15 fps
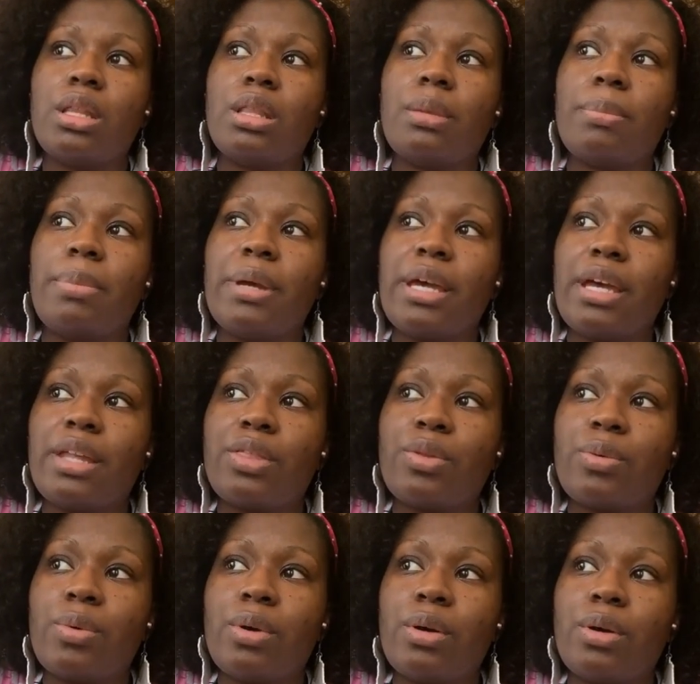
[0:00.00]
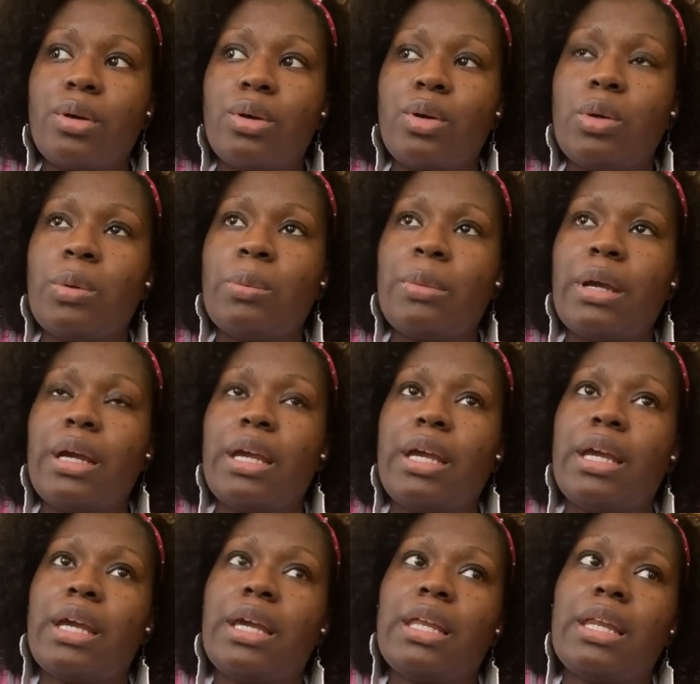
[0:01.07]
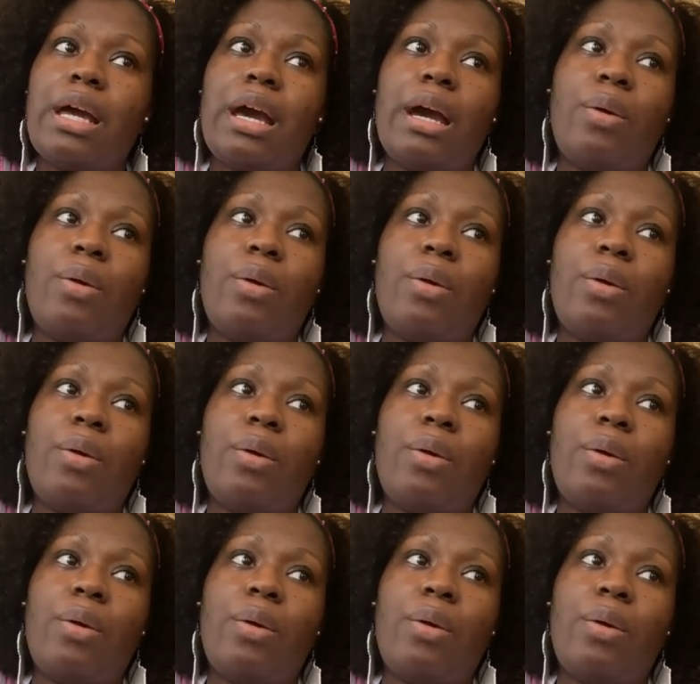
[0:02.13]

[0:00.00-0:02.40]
in the bathroom, and